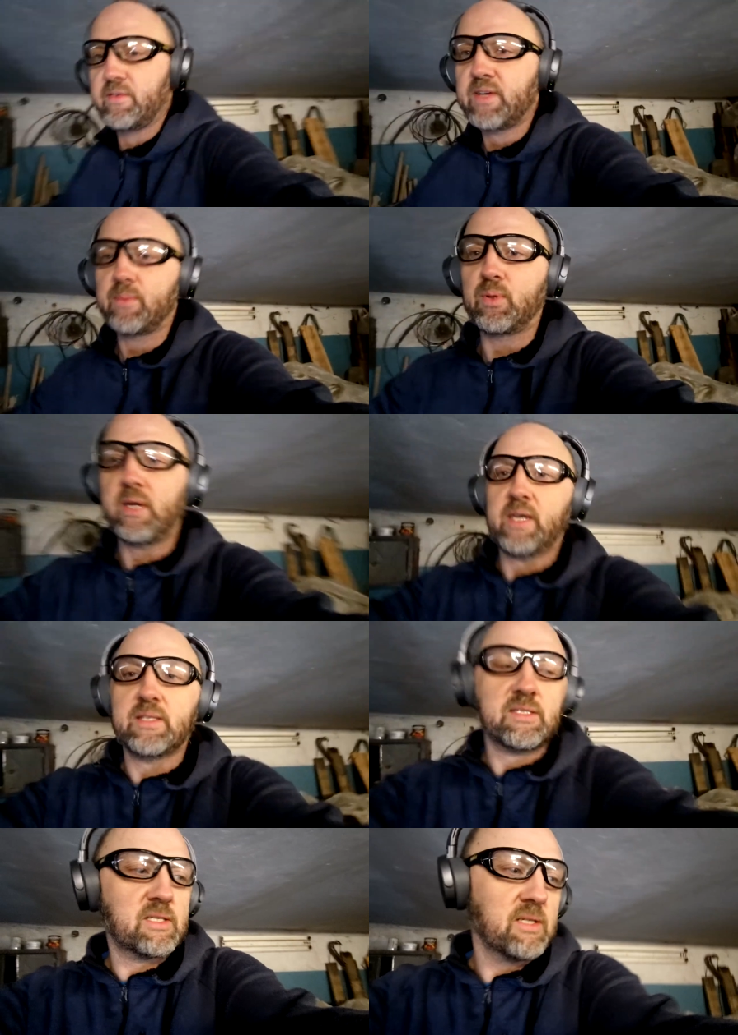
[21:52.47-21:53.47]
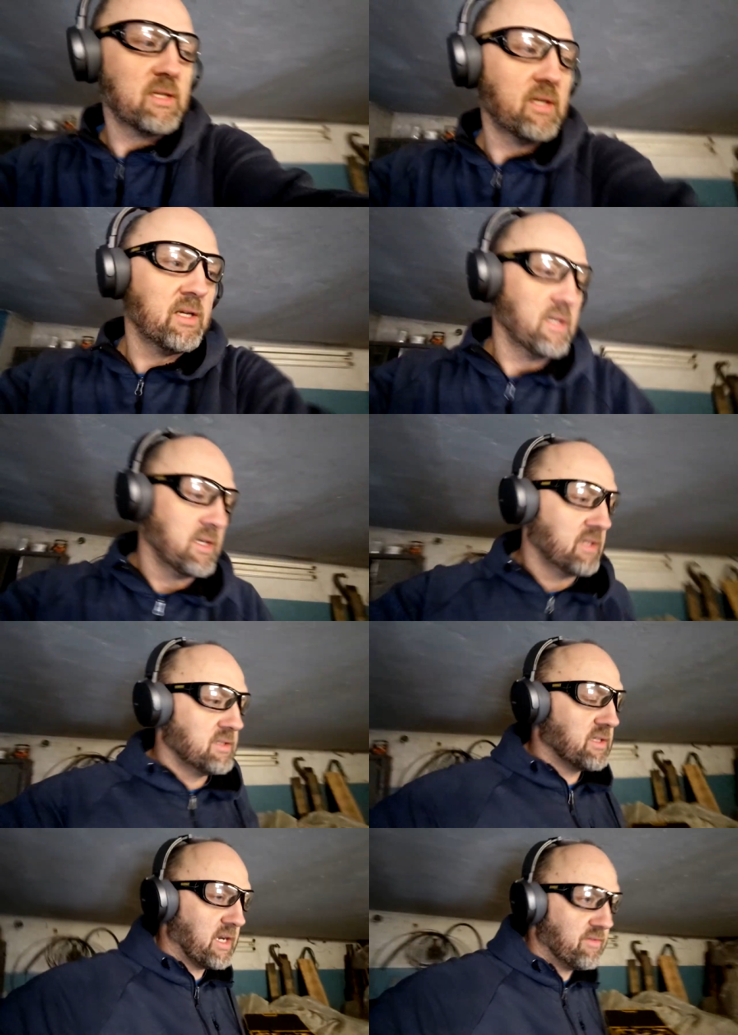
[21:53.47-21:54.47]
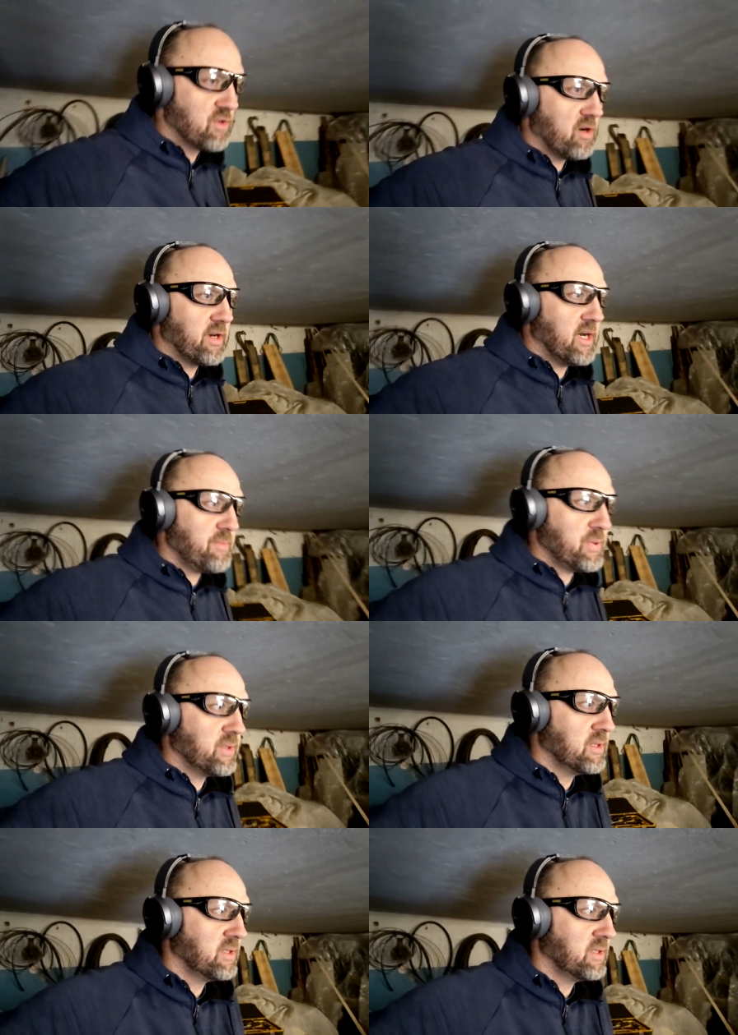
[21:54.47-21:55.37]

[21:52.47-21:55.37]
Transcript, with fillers: I've got plans that I've drawn up,